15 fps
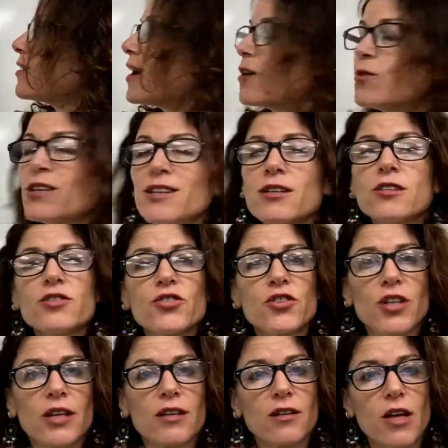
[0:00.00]
I want you to
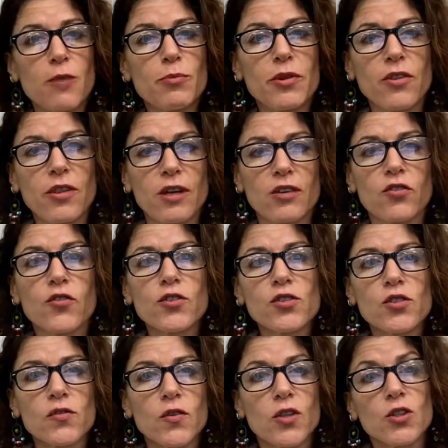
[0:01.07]
understand a couple things.
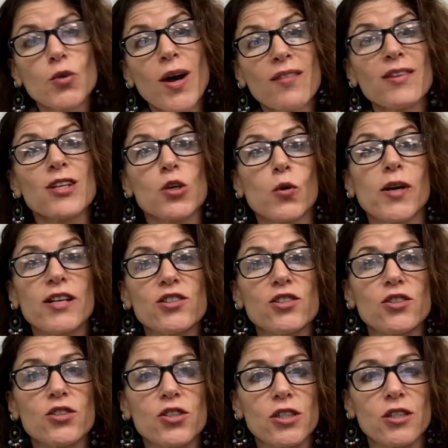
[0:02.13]
First of all, you have an
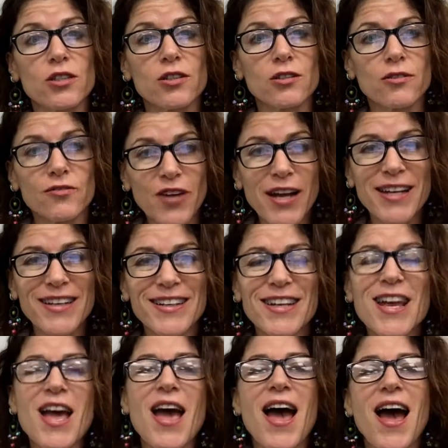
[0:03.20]
equation sheet, right?
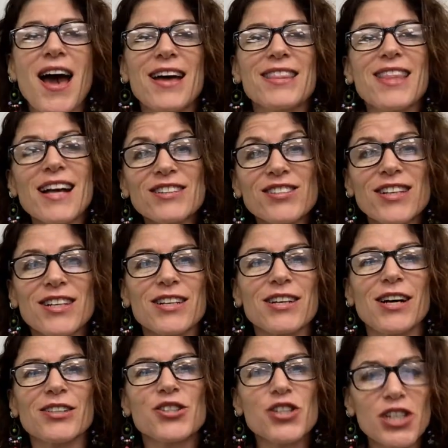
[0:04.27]
And that's like
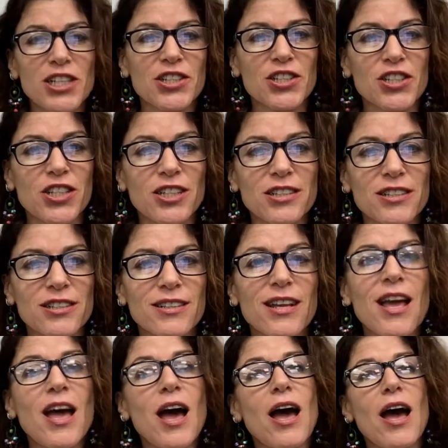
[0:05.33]
a cheat sheet.
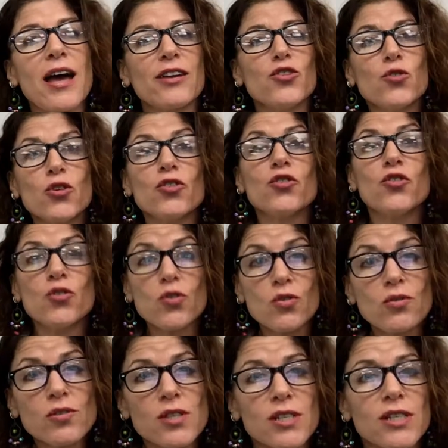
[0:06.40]
And you can
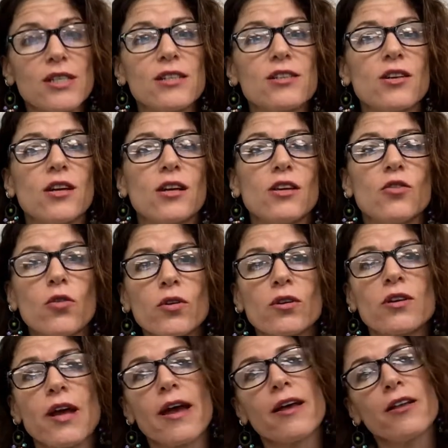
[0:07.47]
use it in
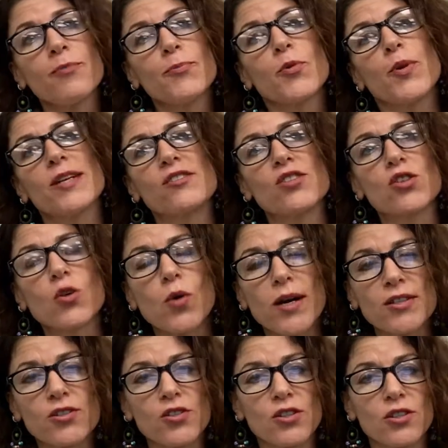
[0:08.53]
order to help you answer
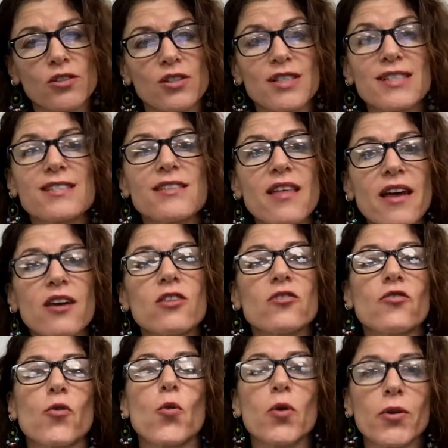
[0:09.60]
questions. It's there
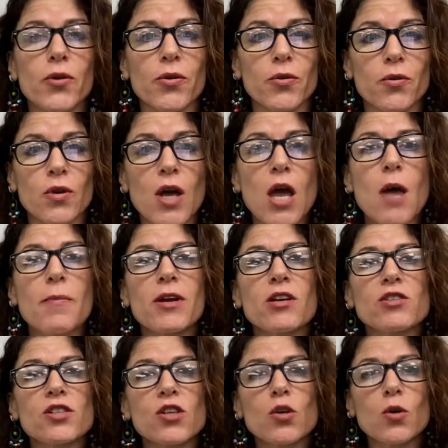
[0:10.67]
for you
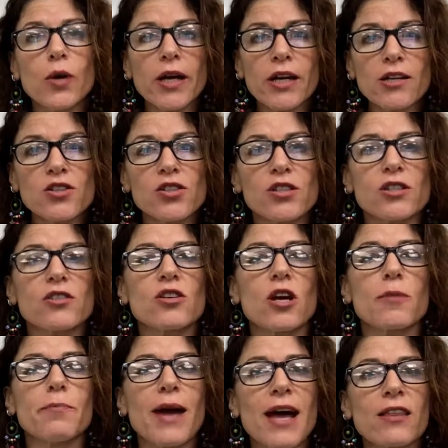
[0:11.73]
because equations
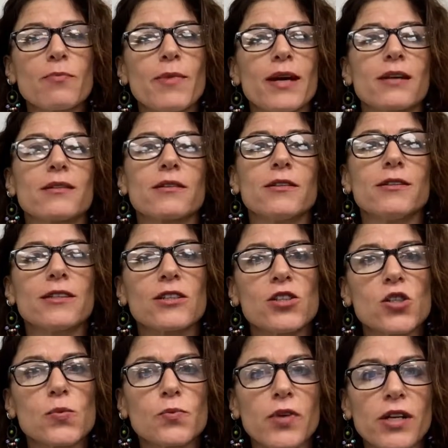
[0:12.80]
are mathematical
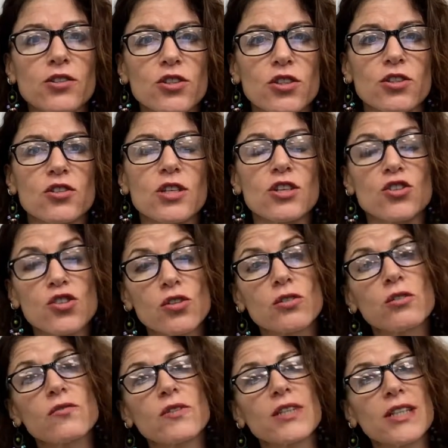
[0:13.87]
expressions that
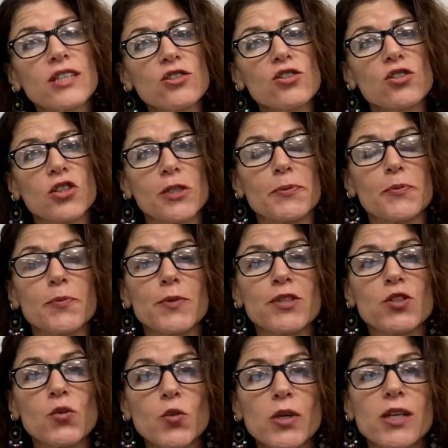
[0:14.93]
show the relationship
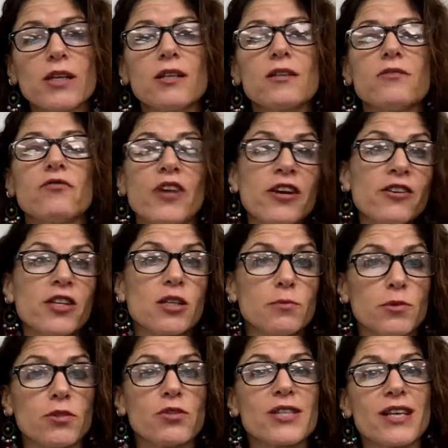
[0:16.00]
between
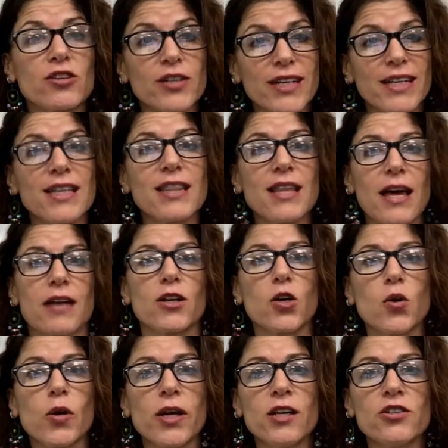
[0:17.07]
variables that are in that
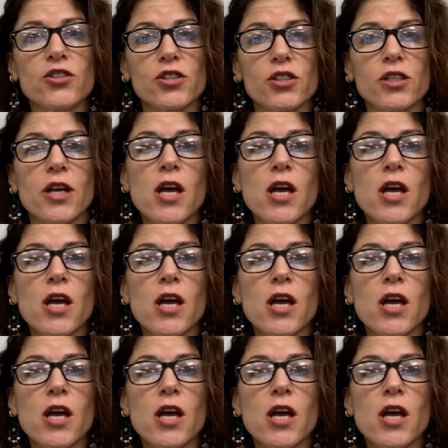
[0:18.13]
equation.